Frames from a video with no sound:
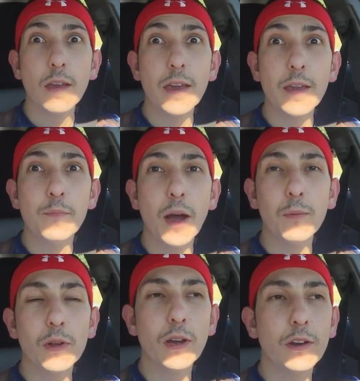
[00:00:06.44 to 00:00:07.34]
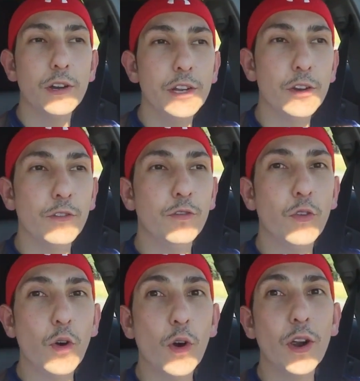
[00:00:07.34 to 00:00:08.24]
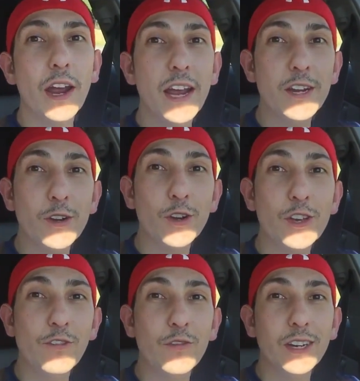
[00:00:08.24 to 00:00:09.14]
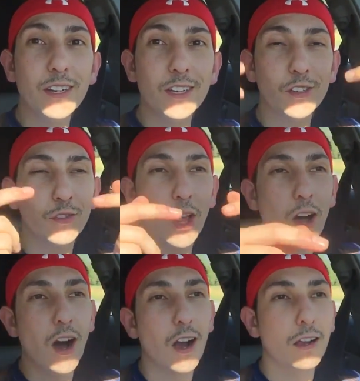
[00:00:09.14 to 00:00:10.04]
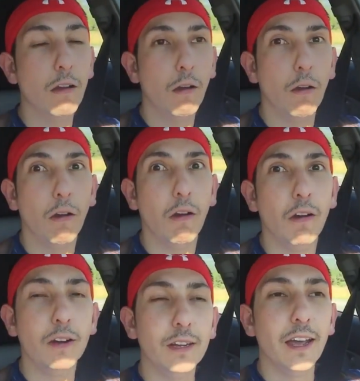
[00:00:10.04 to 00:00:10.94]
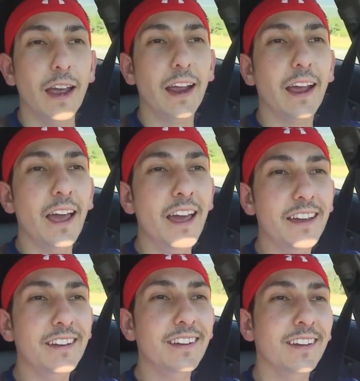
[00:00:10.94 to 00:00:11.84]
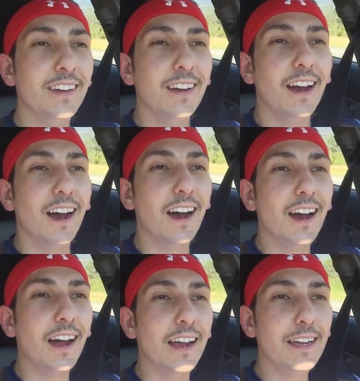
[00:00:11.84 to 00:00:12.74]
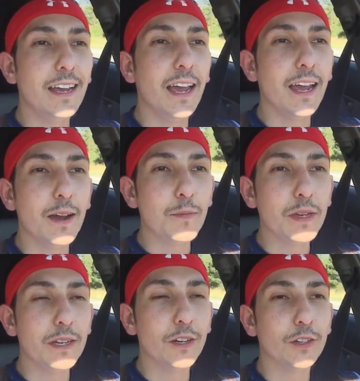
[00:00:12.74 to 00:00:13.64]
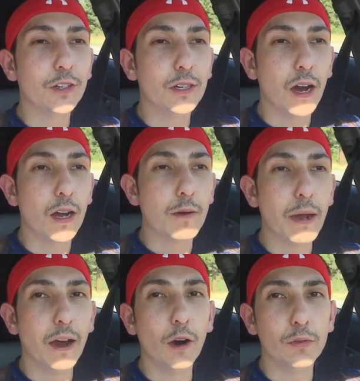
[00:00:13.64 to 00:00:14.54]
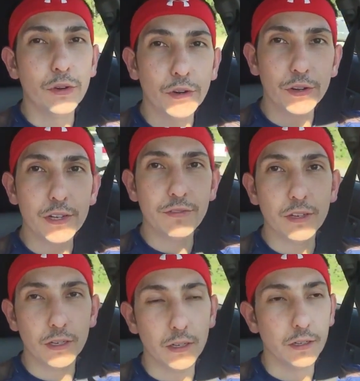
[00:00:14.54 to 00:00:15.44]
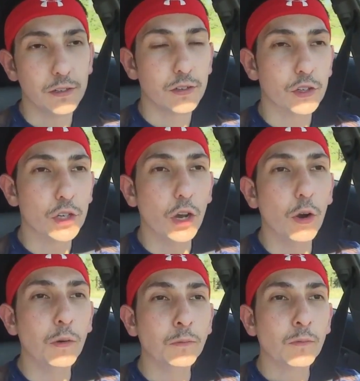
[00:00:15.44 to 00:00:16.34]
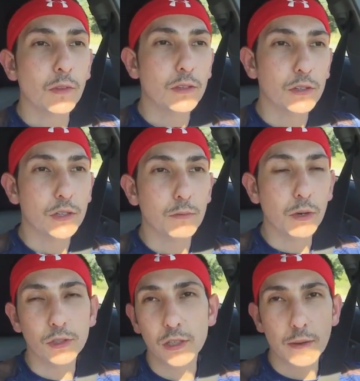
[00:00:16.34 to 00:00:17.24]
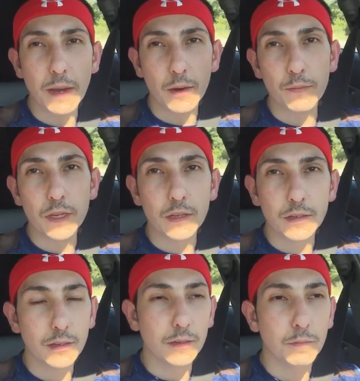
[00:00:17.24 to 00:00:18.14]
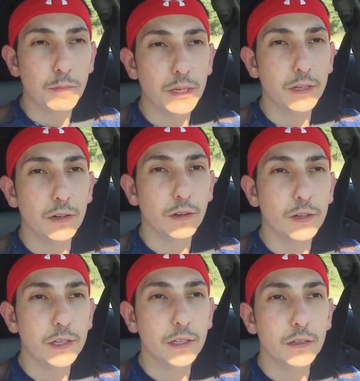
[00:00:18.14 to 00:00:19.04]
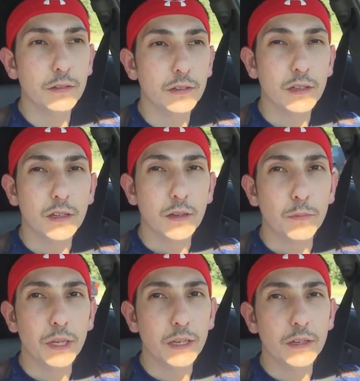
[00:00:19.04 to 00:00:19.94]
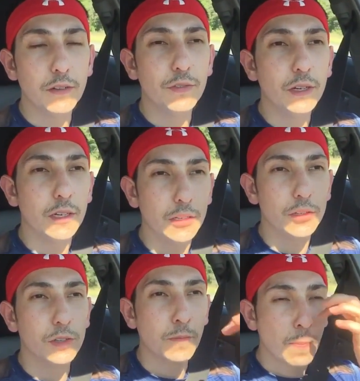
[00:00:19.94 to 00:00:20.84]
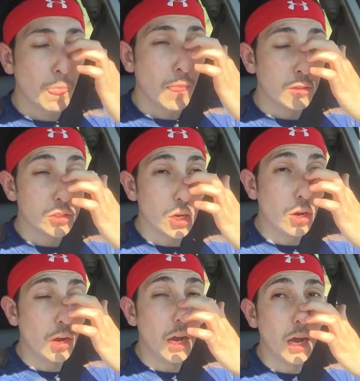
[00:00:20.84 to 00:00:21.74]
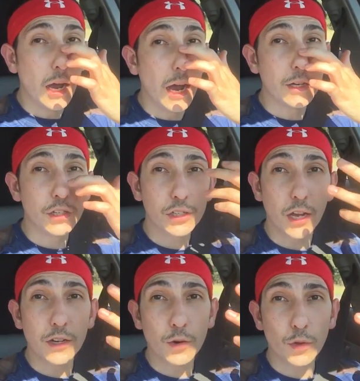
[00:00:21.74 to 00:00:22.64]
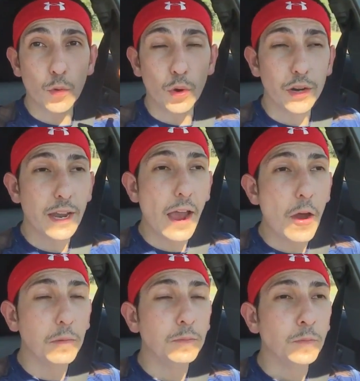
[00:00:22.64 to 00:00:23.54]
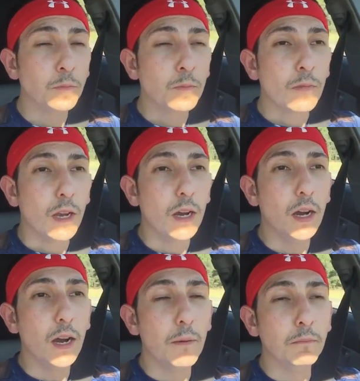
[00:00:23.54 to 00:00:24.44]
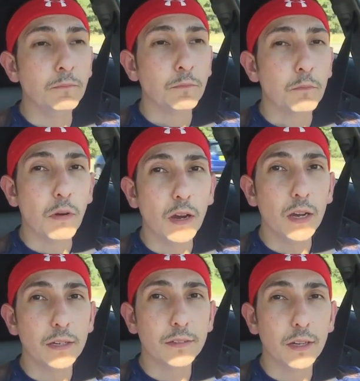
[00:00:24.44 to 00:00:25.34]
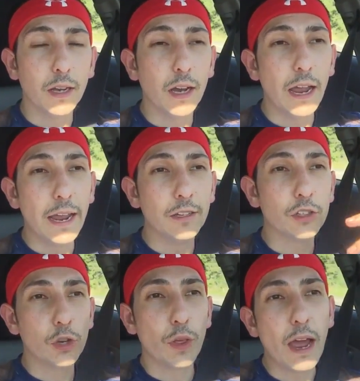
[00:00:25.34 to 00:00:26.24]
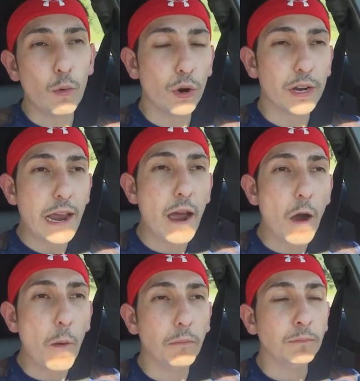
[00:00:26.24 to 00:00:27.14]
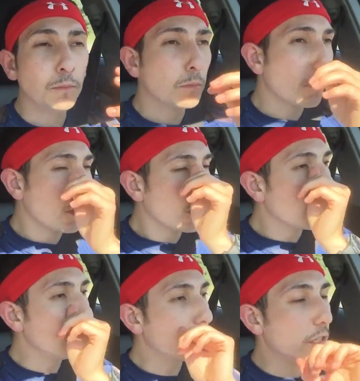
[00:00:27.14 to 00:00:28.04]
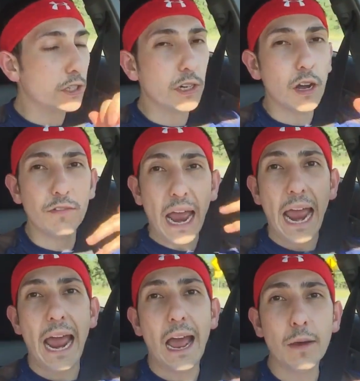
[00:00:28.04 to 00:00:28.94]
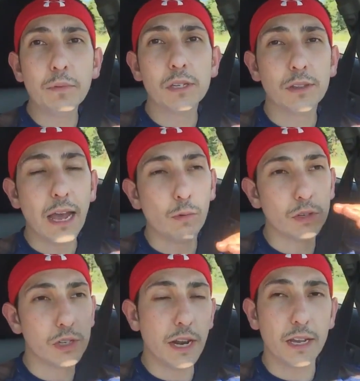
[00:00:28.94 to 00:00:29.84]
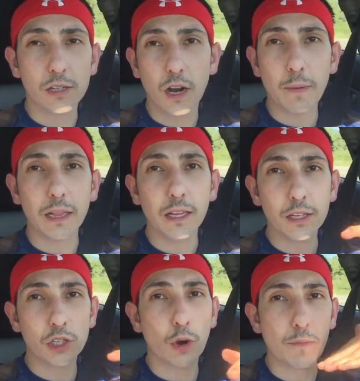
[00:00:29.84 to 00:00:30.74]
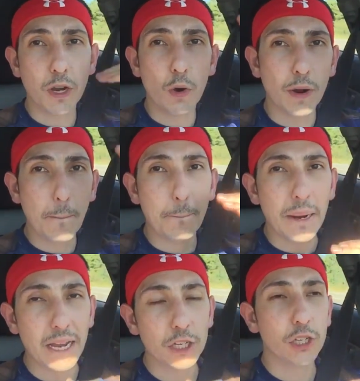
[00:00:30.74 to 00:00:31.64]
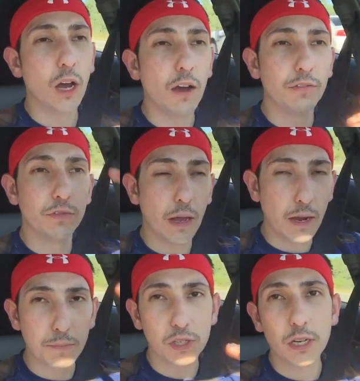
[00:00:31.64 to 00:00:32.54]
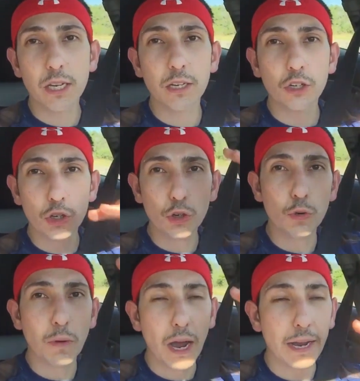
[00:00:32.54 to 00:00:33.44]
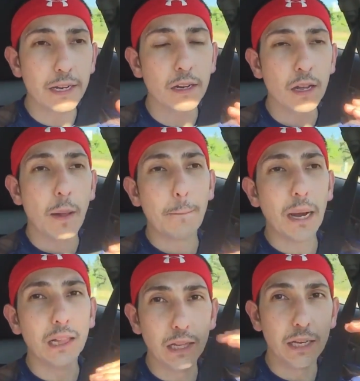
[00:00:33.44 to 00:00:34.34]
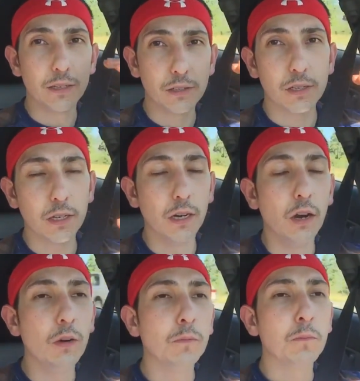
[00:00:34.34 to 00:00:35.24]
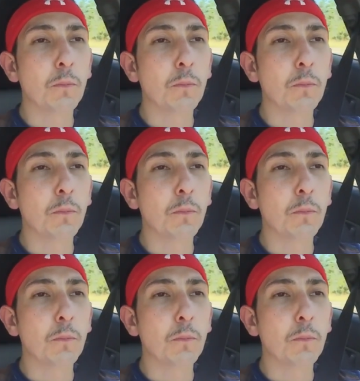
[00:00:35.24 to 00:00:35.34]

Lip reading: Hey, Pablo Gunner here for a nerdy fitness vlog. And I am here to talk about nerdy fitness. So, just mostly about me to being nerdy and being into fitness. So, I just got done with a workout. So that workout consisted of abs. That was next on my list, so I'm going based off of, like, I'm sticking to my list, you know,